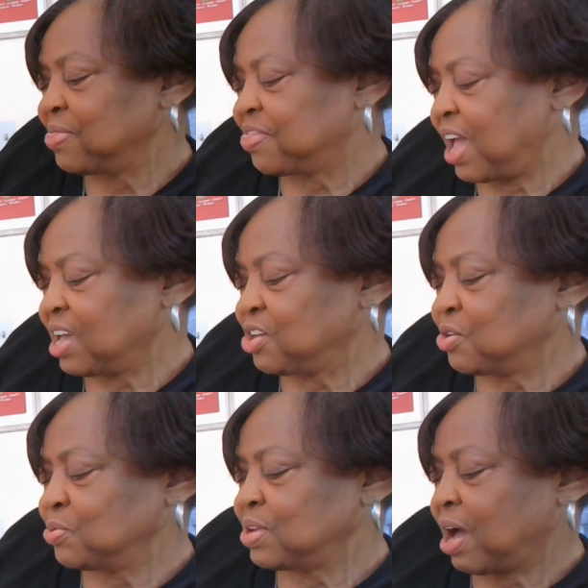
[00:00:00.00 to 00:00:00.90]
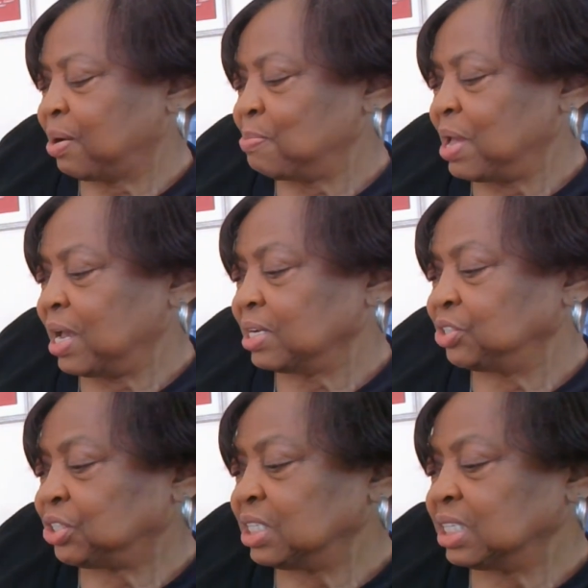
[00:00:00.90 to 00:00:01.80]
thank you, young
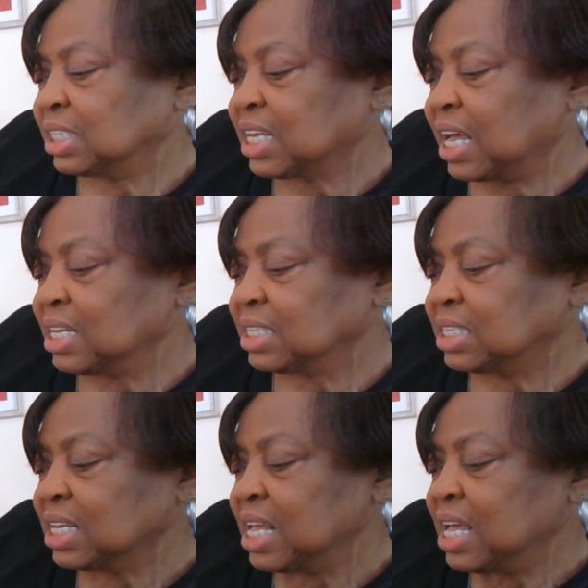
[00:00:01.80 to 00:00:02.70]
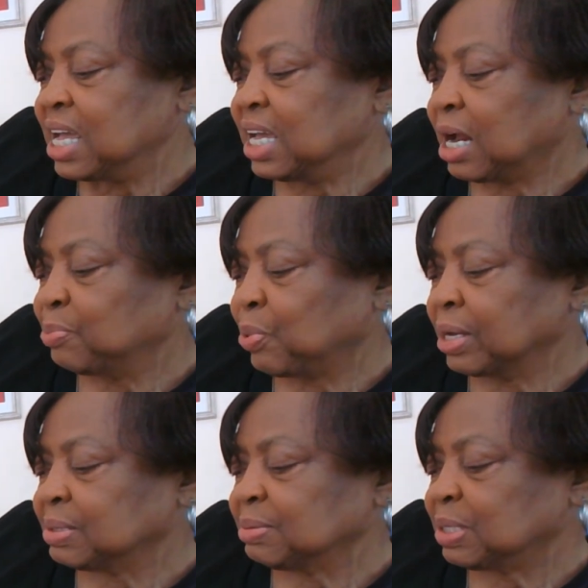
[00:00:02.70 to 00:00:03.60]
man, she says. And I
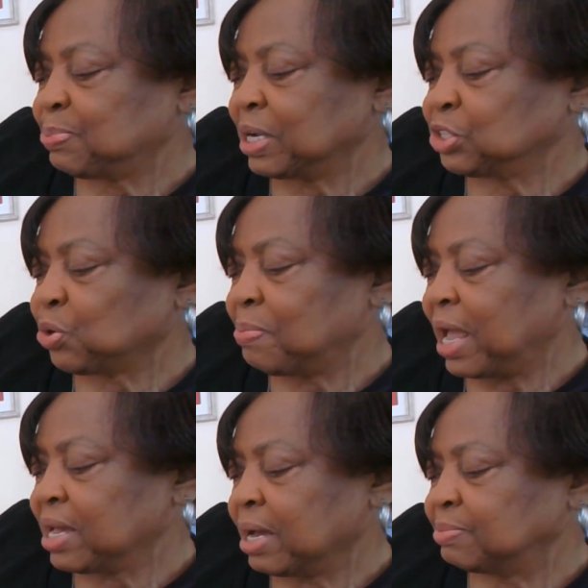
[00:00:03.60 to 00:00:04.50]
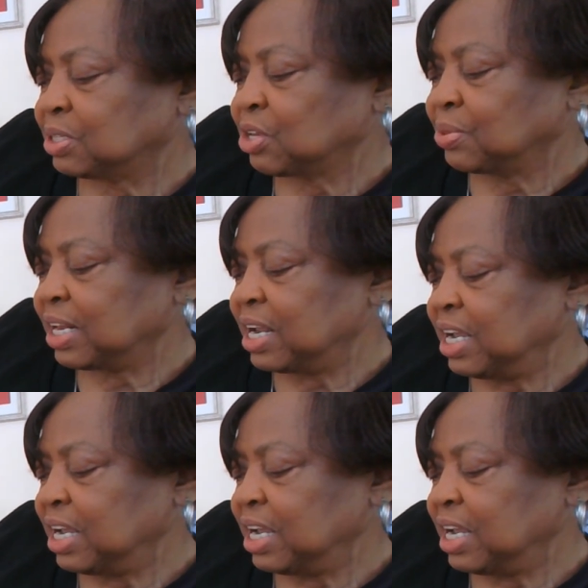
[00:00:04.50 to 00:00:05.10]
brought some special makeup so that